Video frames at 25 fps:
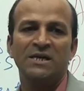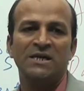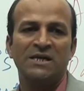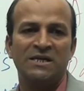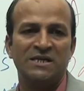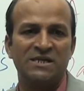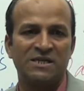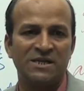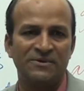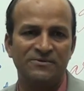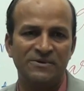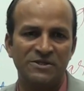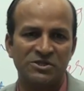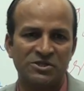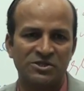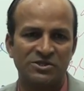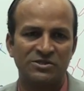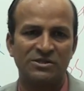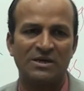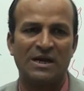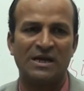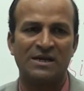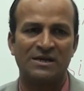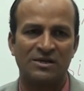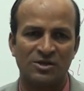interviews
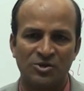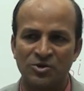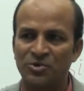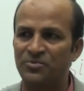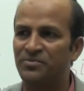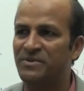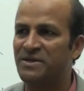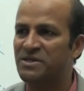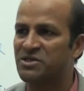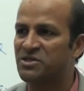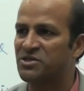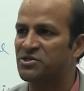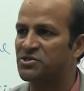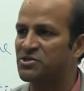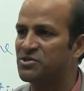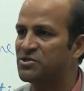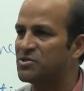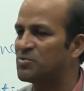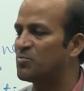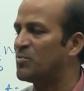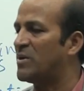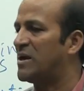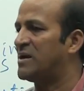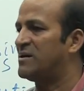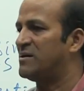and group
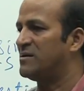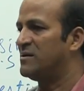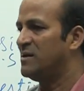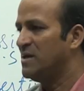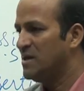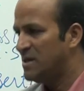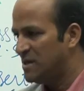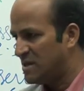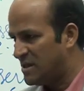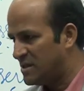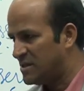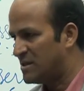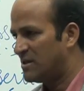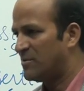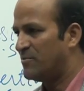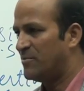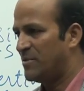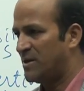discussions when in,